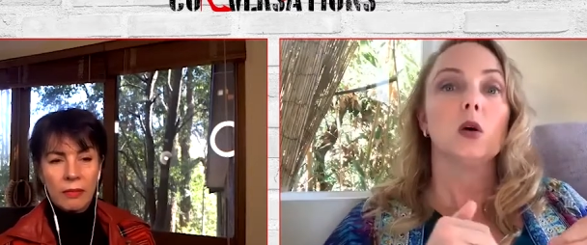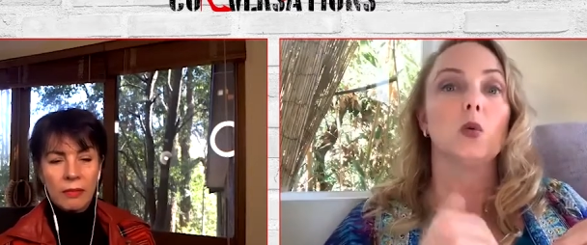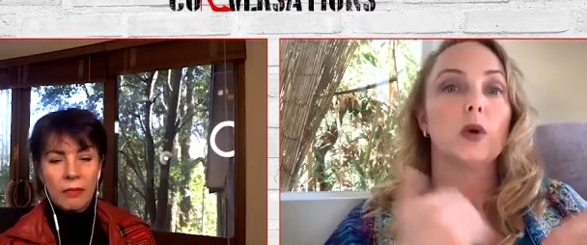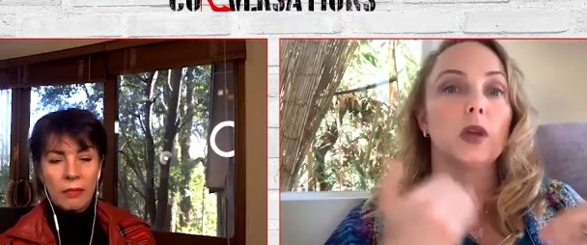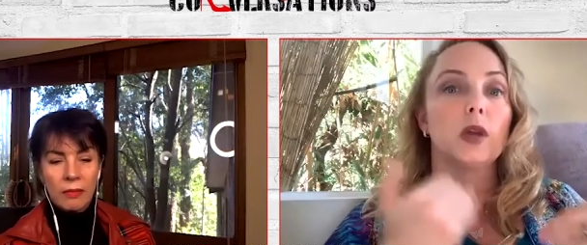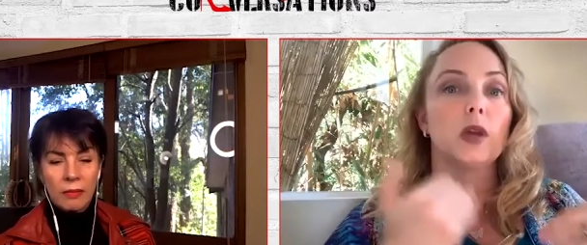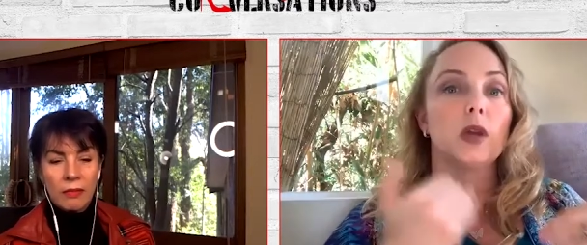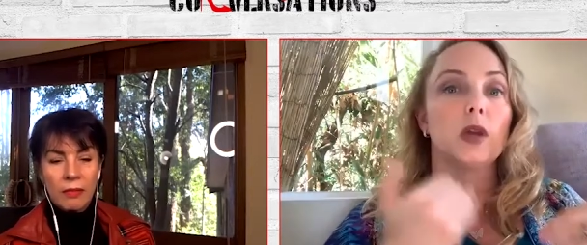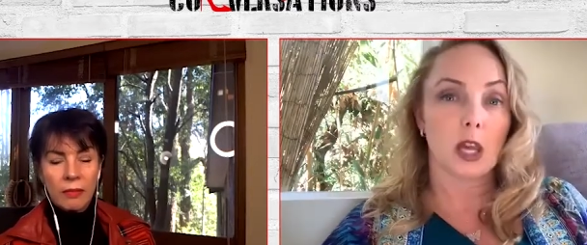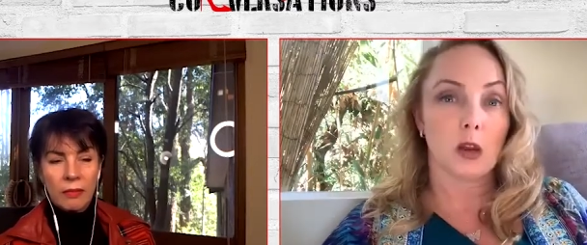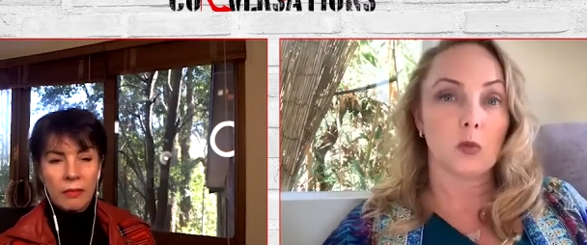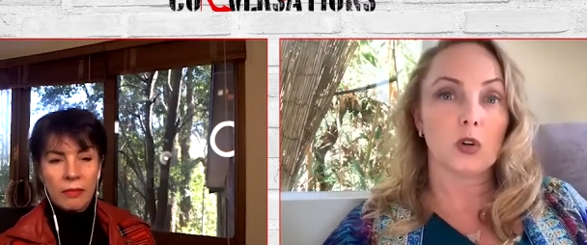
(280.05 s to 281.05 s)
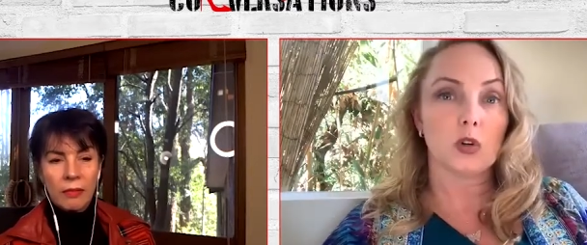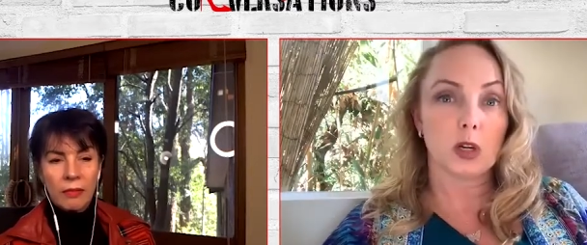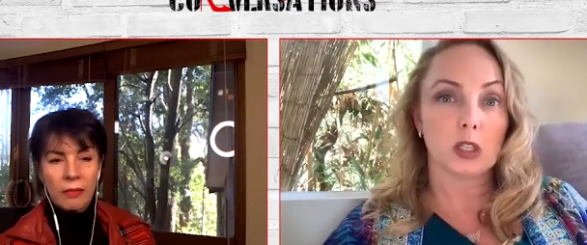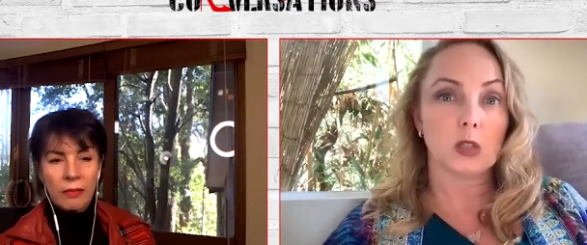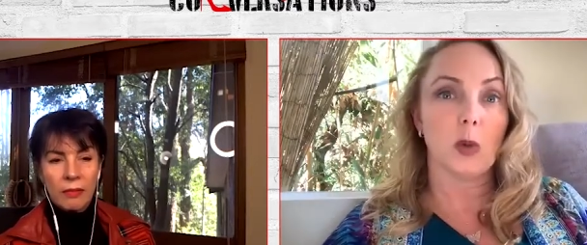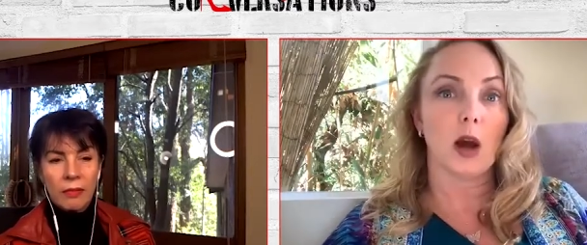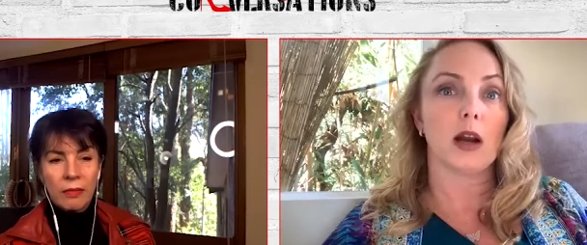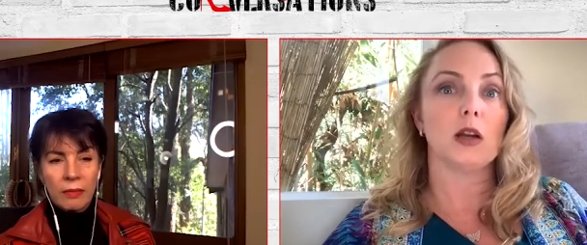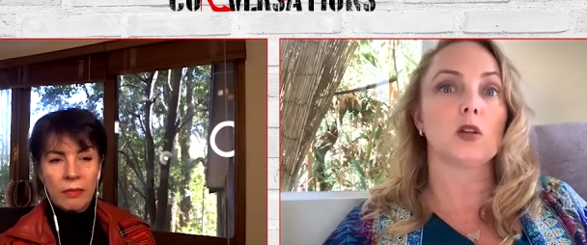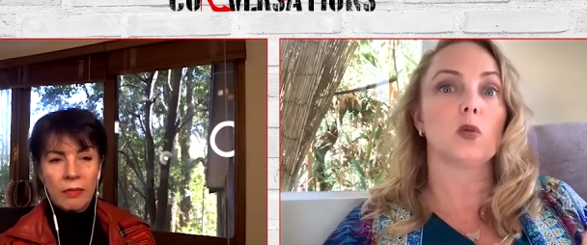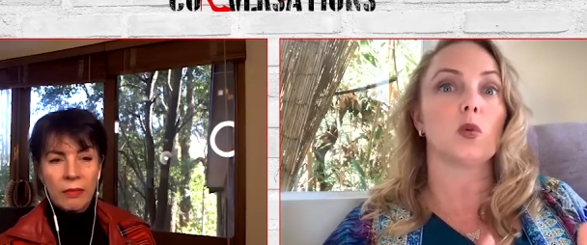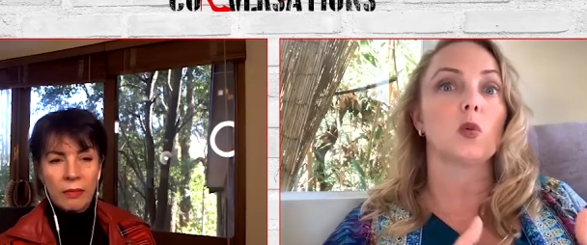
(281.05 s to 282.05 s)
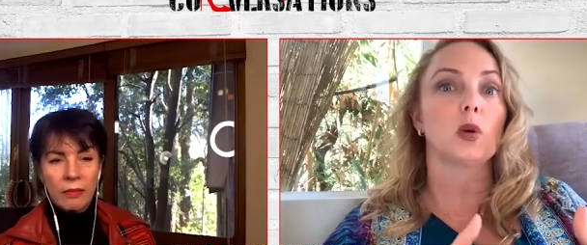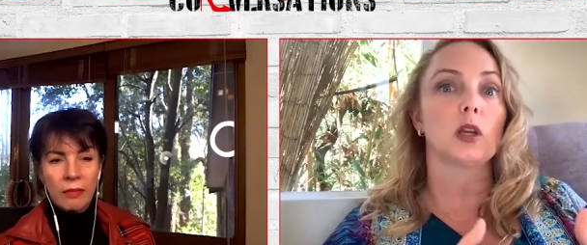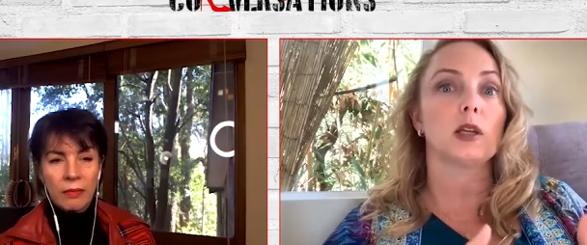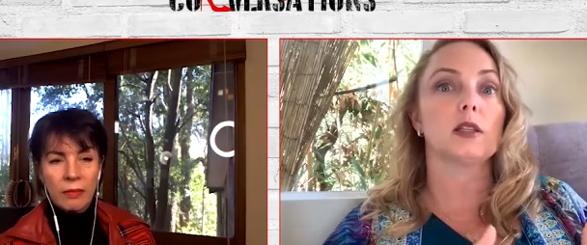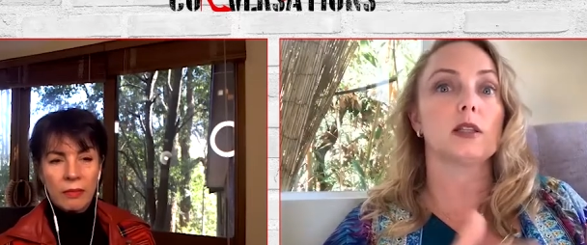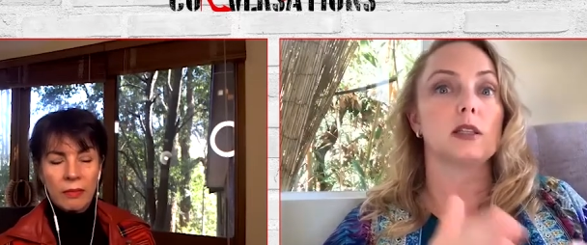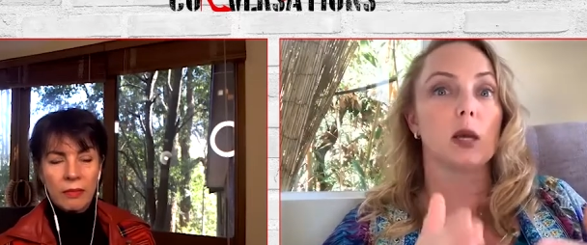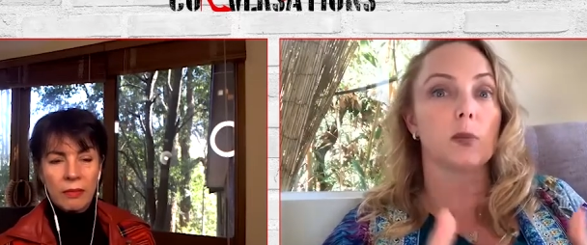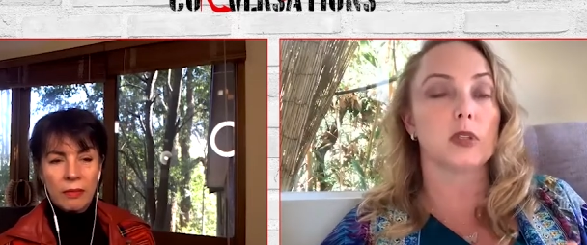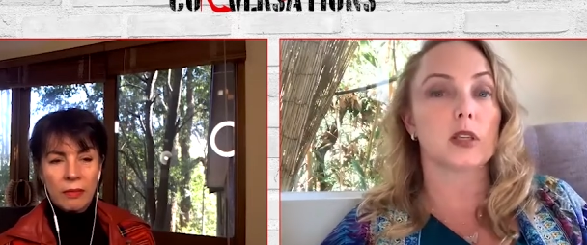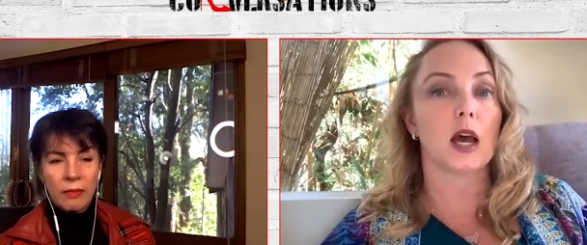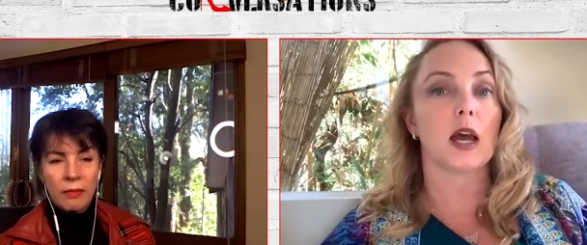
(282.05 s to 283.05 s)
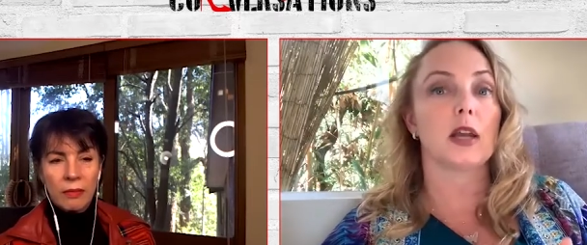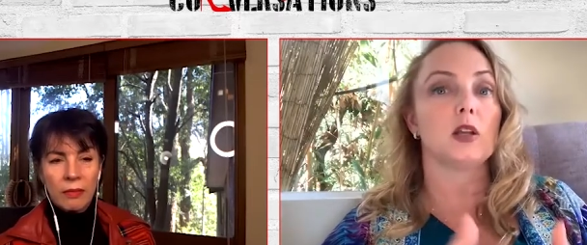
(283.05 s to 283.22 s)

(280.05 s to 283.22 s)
Speaker 1: we understand what transpired, so we're willing to step aside.